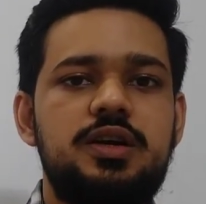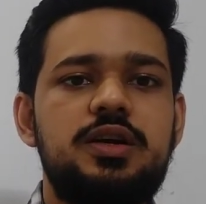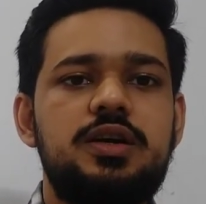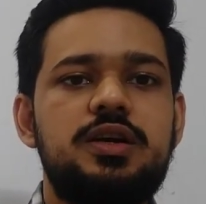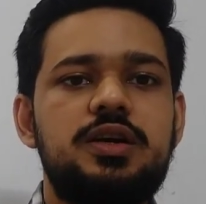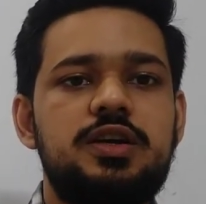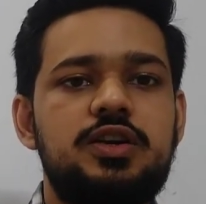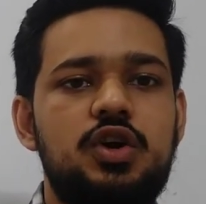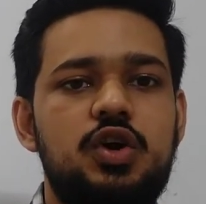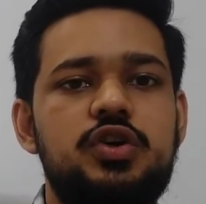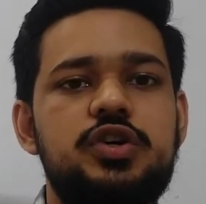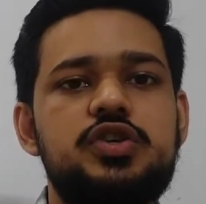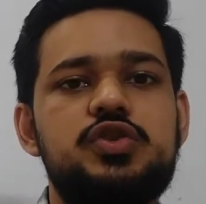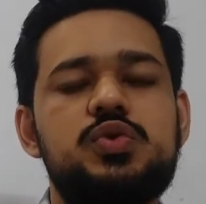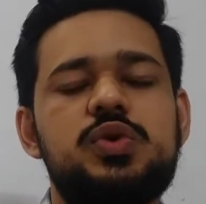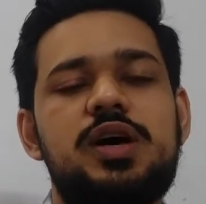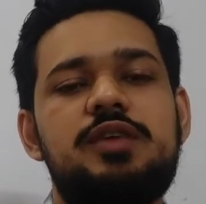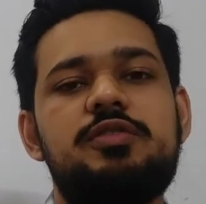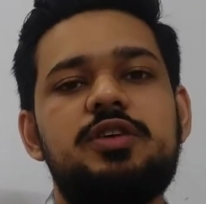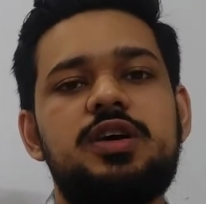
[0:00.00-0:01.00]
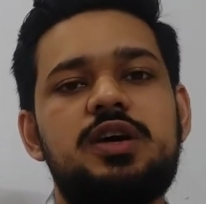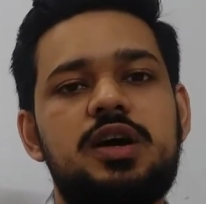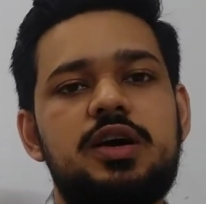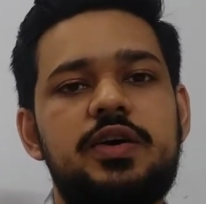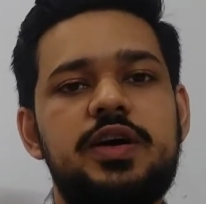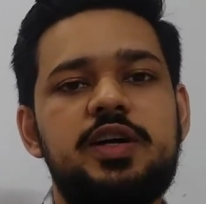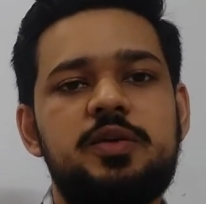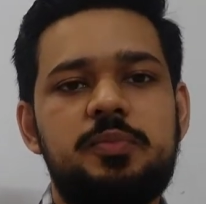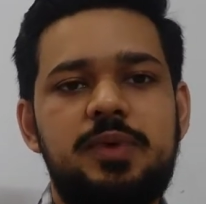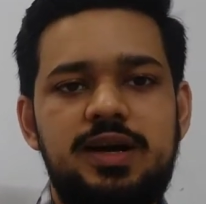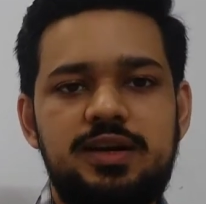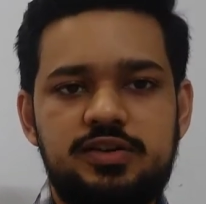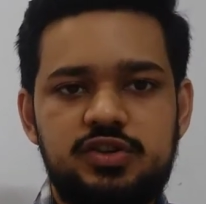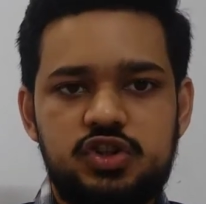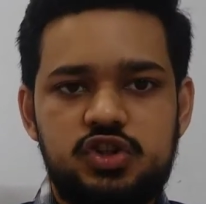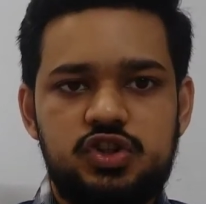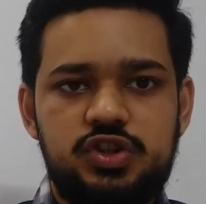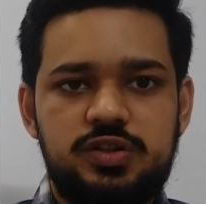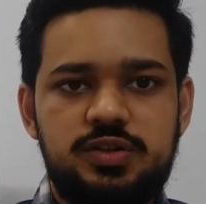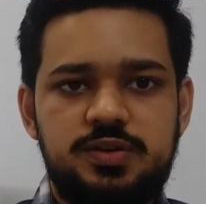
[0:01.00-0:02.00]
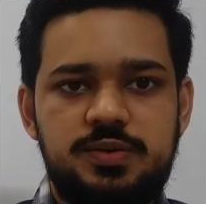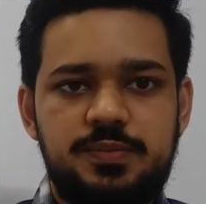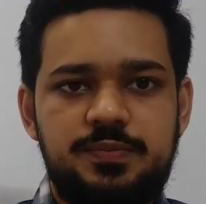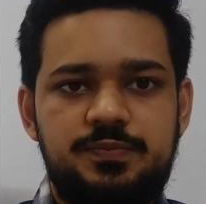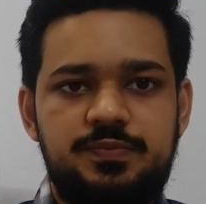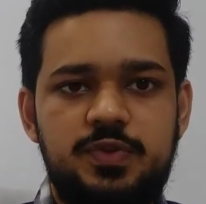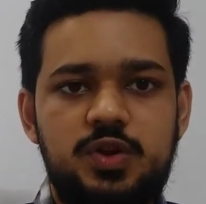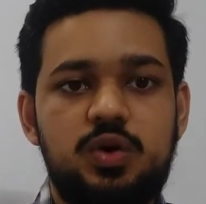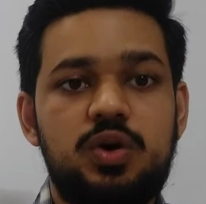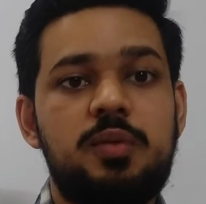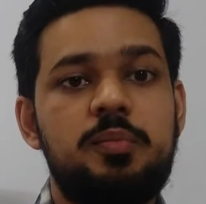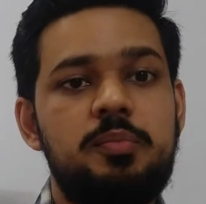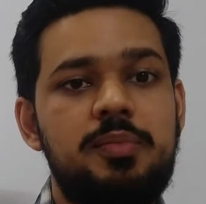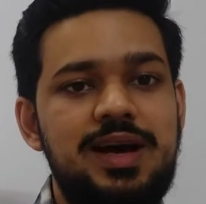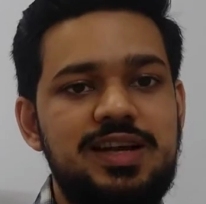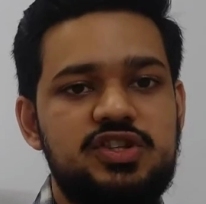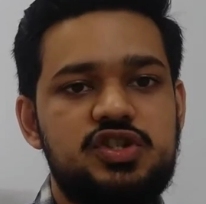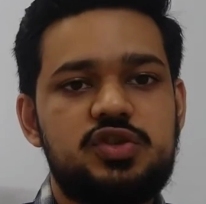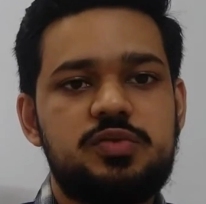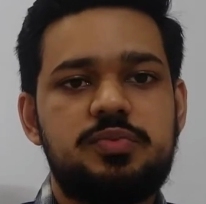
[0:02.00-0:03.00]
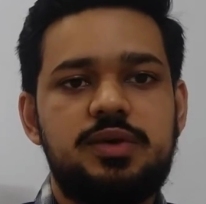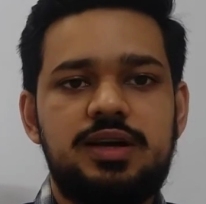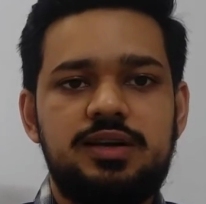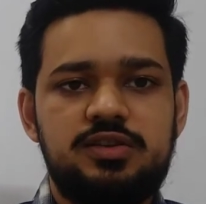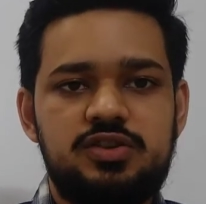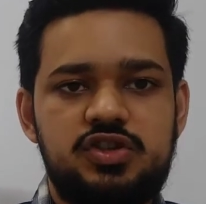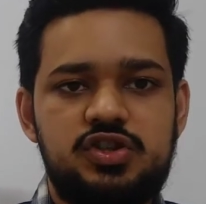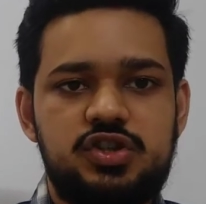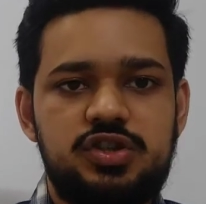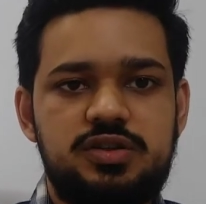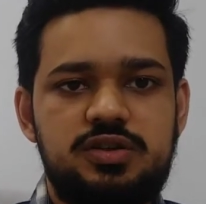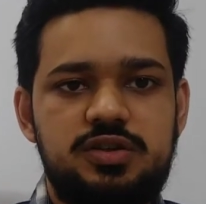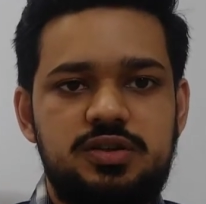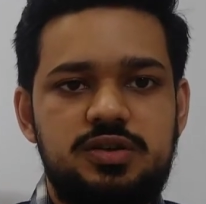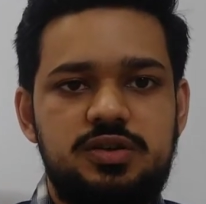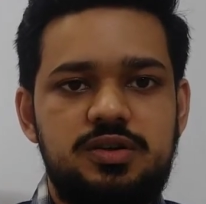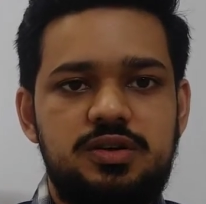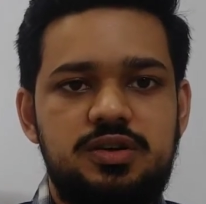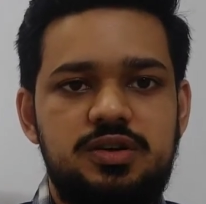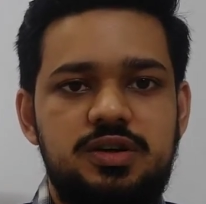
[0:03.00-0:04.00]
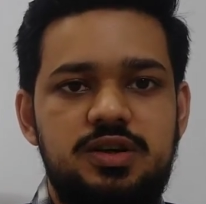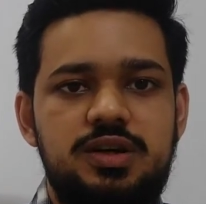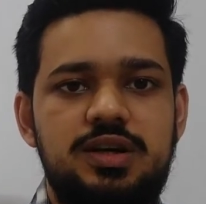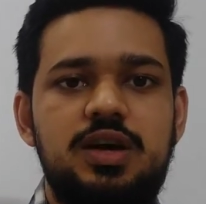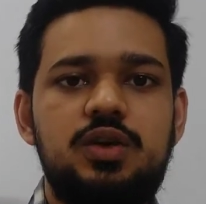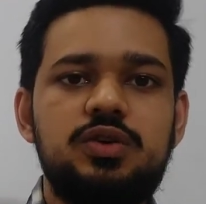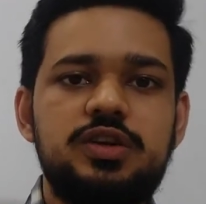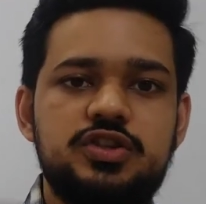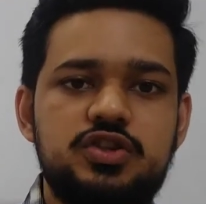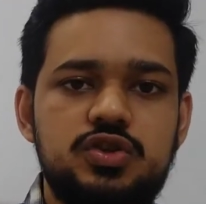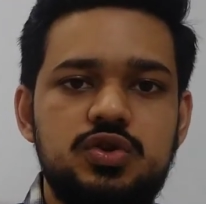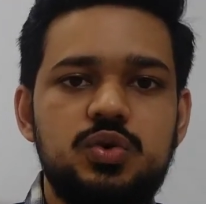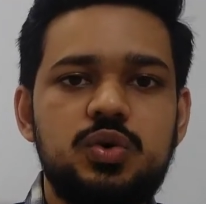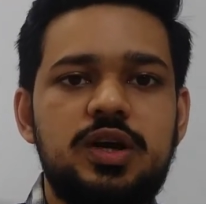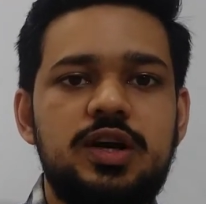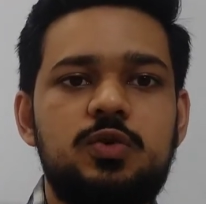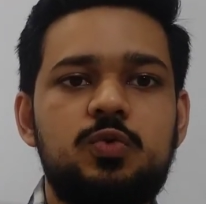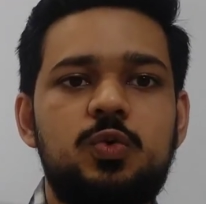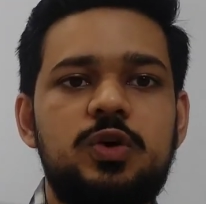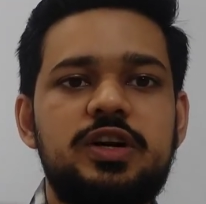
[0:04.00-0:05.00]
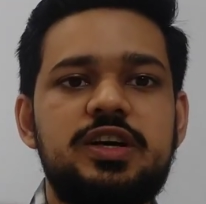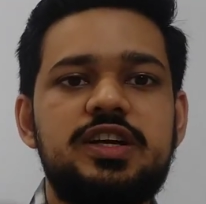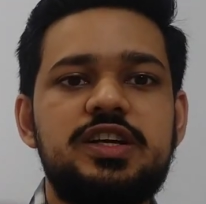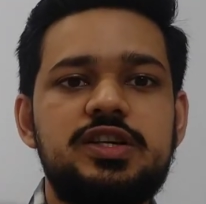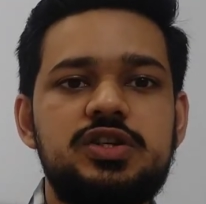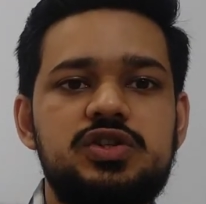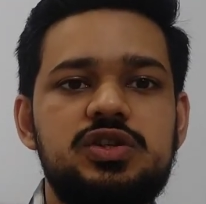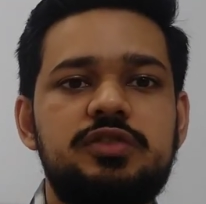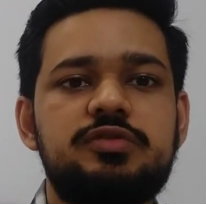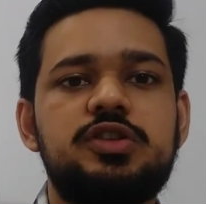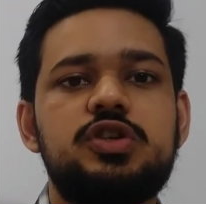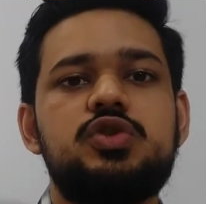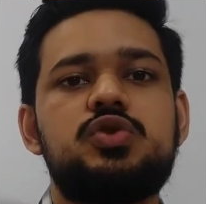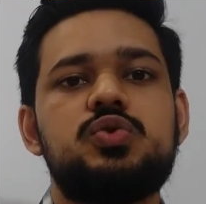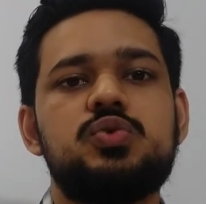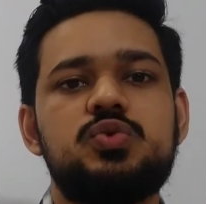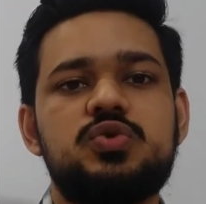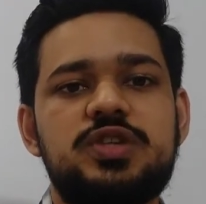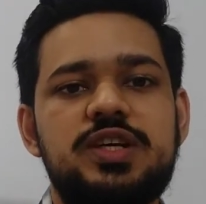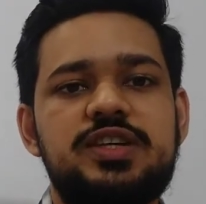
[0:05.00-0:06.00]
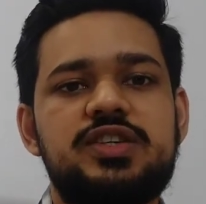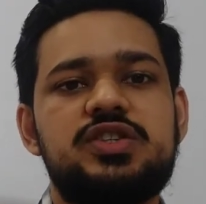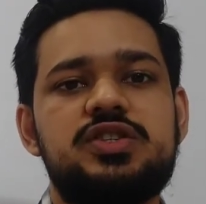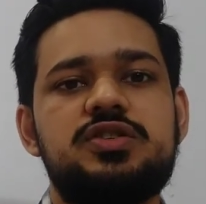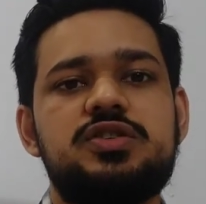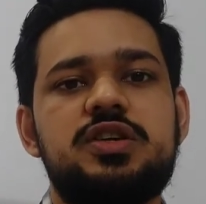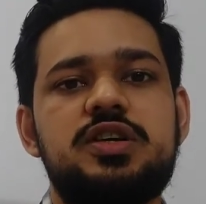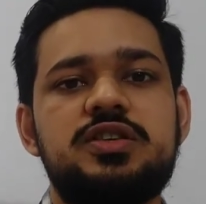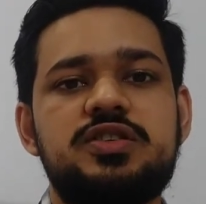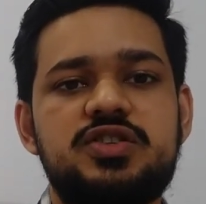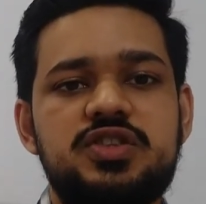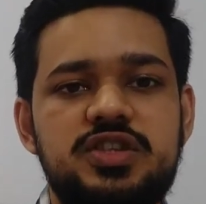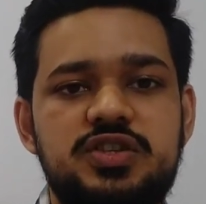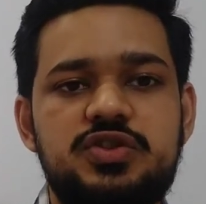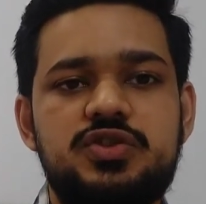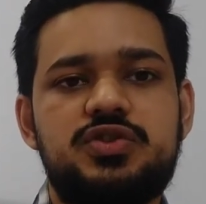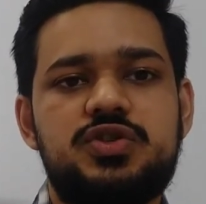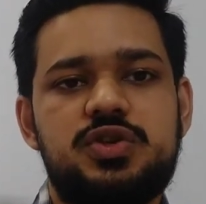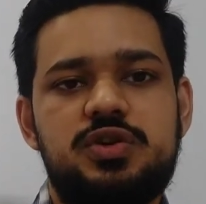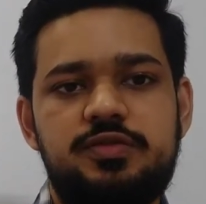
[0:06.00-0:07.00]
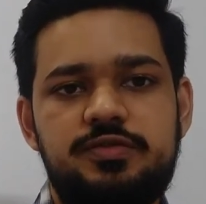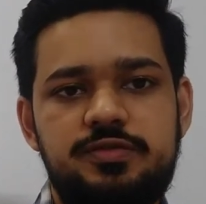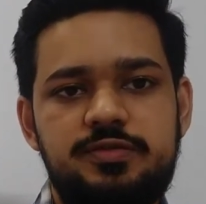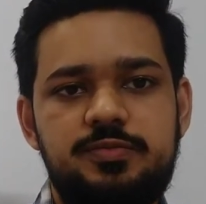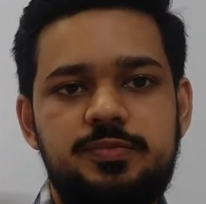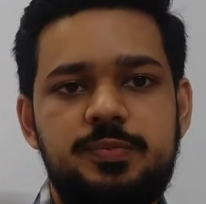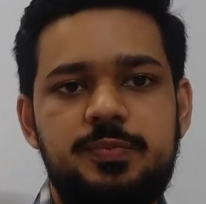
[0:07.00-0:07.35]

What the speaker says: in order to have a correct balance sheet, or a matched balance sheet. Now let's look at what each of the 2 sections consists of.